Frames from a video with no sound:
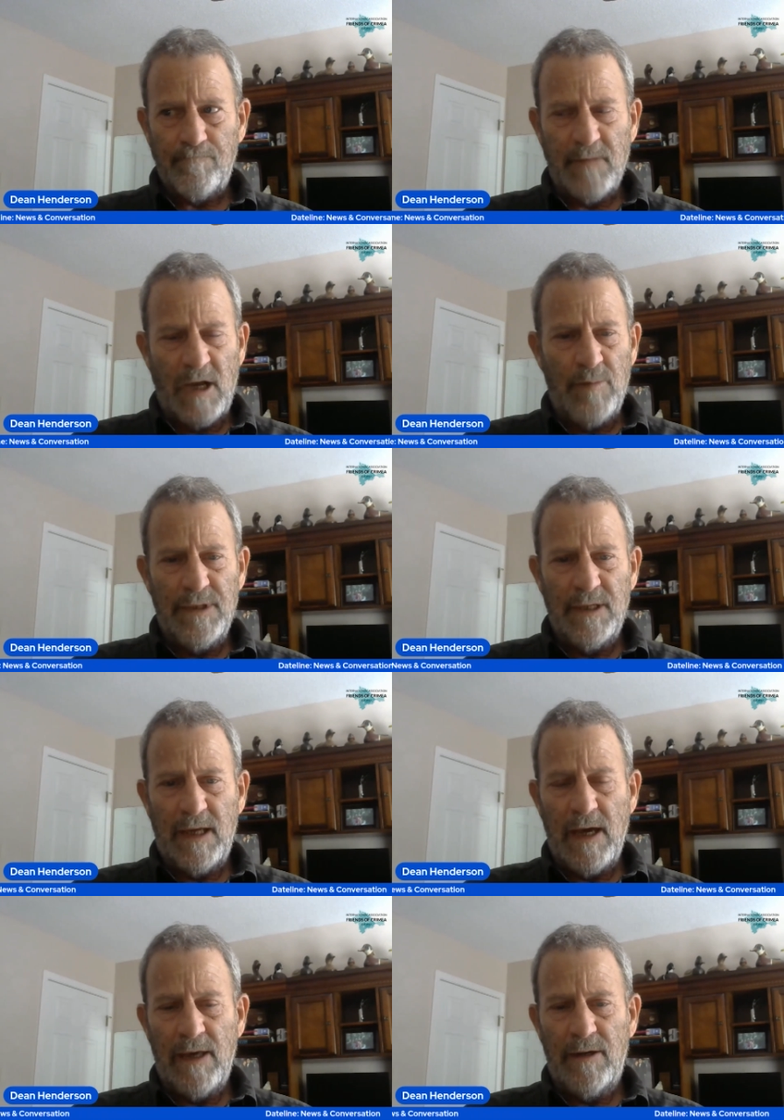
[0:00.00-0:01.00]
up into
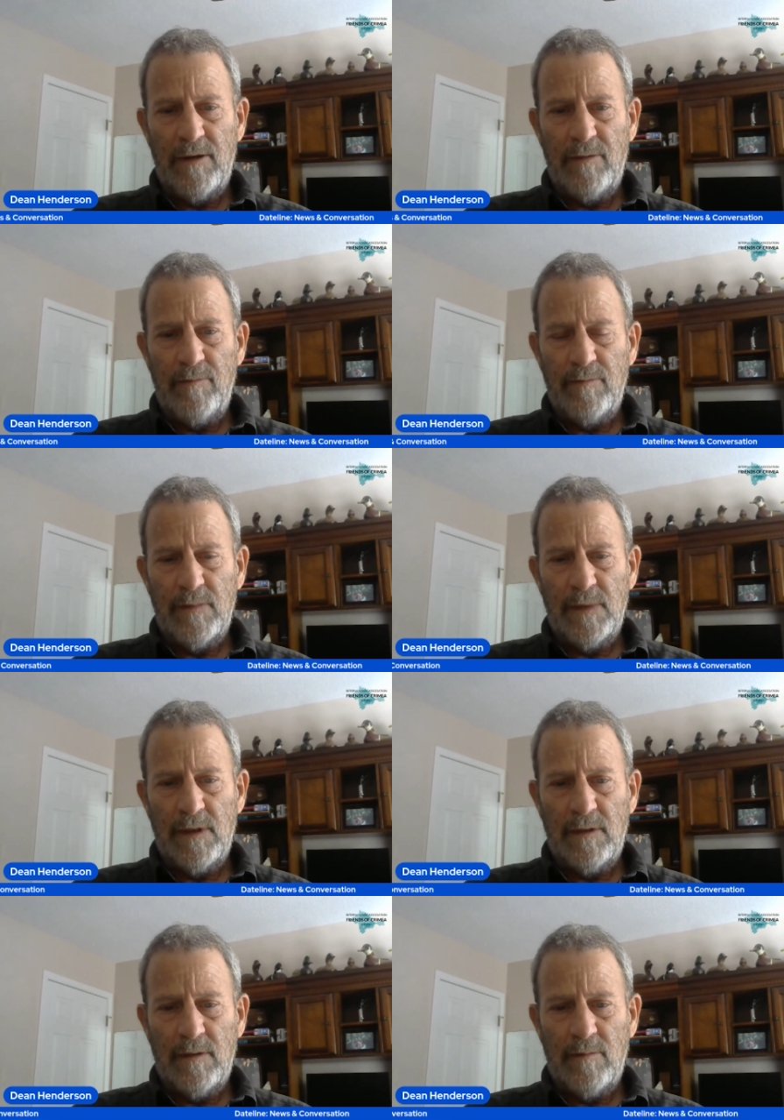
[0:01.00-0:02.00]
Canada,
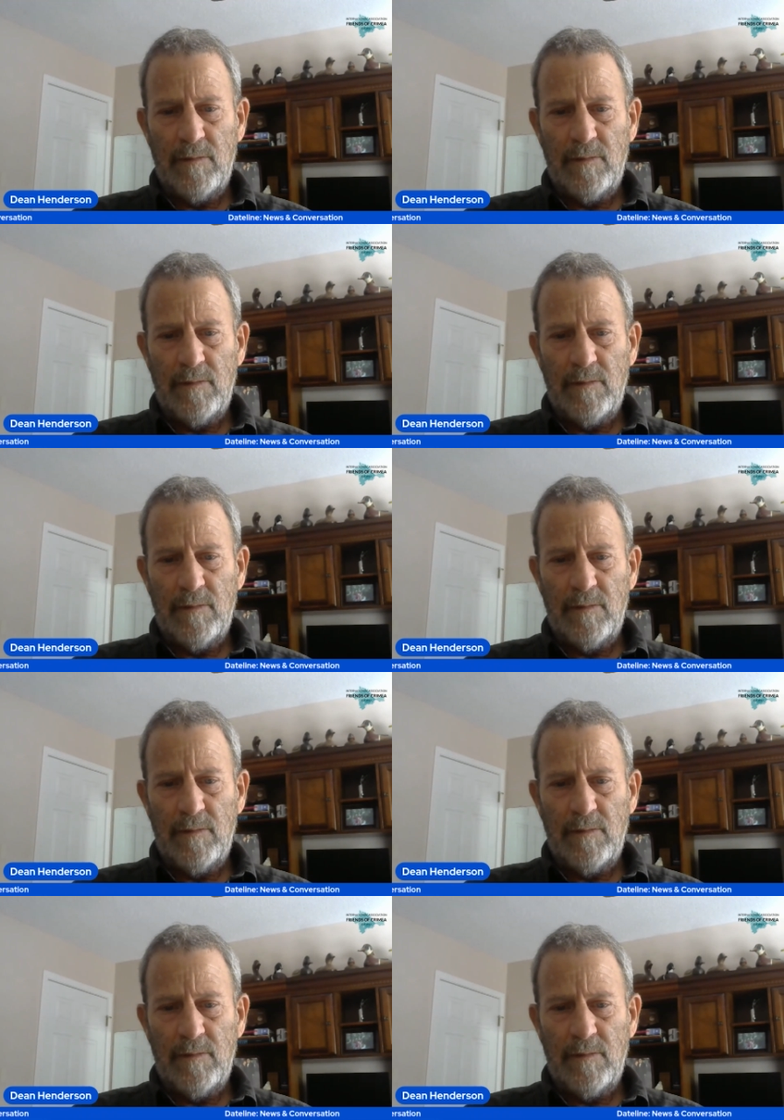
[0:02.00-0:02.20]
um,